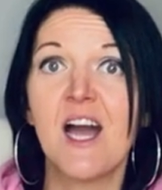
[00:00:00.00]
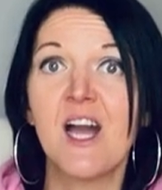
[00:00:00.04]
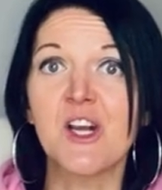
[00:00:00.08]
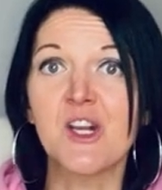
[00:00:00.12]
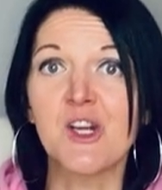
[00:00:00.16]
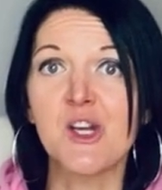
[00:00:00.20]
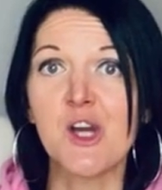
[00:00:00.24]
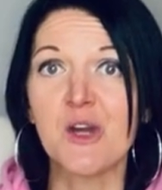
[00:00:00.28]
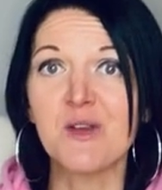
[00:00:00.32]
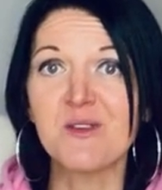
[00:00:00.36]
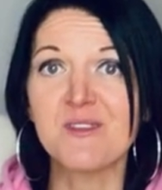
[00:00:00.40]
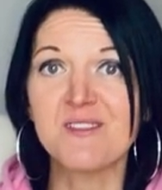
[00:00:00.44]
and
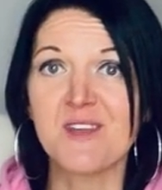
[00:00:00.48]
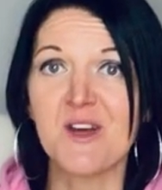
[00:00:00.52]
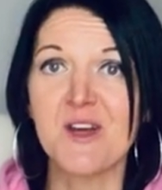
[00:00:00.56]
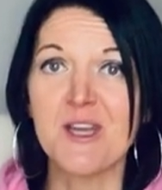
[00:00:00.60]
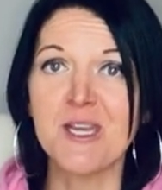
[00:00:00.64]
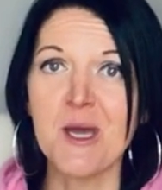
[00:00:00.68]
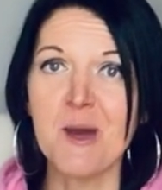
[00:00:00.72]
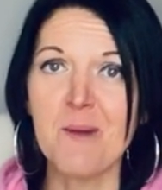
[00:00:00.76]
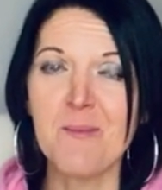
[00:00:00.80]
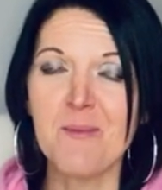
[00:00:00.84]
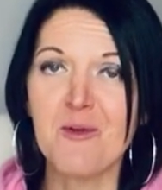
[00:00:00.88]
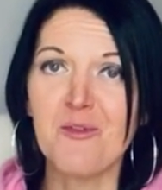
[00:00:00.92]
go sign
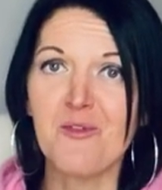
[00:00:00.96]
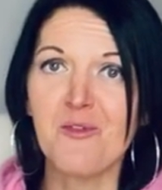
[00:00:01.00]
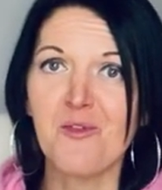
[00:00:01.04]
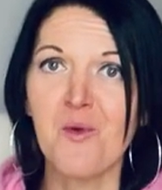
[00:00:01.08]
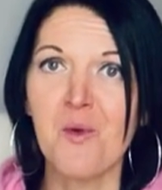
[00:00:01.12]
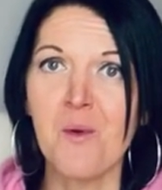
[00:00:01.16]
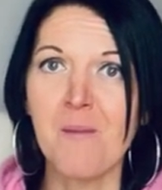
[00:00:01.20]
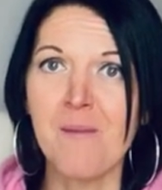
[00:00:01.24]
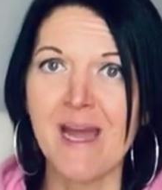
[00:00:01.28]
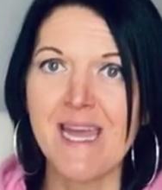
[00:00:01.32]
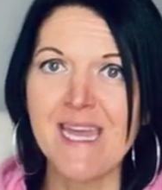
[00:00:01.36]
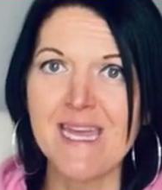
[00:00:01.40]
up
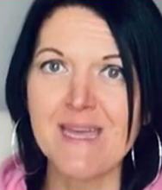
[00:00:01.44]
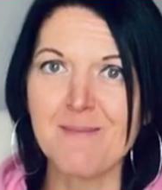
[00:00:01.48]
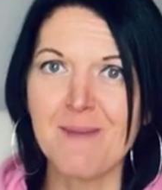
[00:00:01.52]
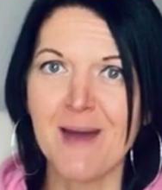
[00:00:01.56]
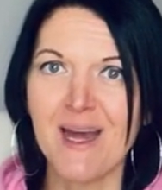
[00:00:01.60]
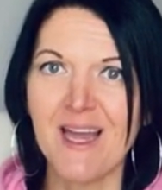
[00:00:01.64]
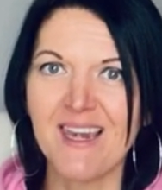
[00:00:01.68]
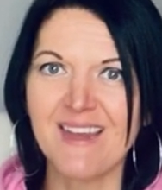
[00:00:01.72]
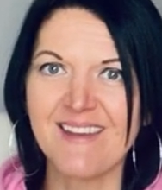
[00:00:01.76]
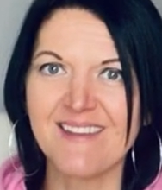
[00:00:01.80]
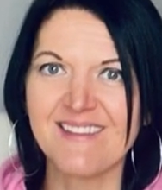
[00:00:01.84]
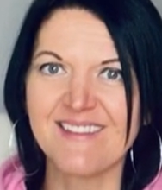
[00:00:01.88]
for my
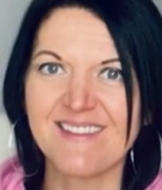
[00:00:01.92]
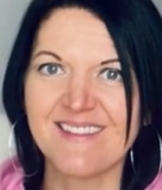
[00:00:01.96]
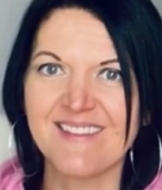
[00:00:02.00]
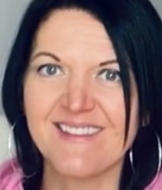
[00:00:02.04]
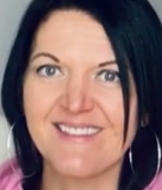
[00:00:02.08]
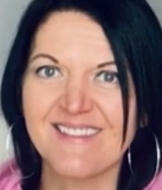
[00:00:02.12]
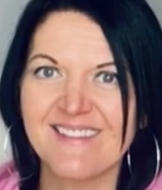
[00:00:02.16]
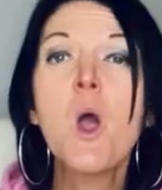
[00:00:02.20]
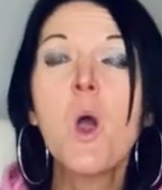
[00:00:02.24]
email list.